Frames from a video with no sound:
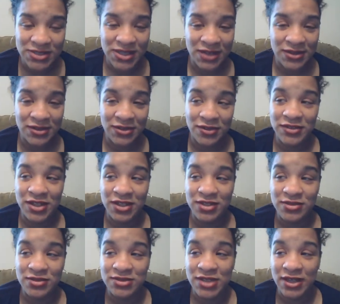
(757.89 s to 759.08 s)
So I don't know if they
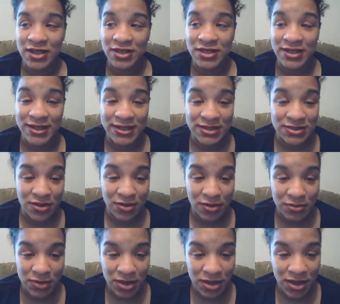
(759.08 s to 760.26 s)
used like a laser
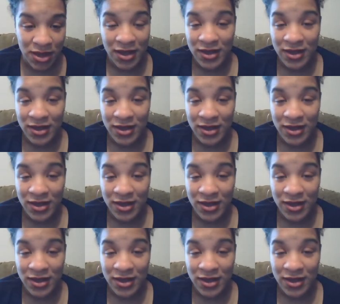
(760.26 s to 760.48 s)
on me.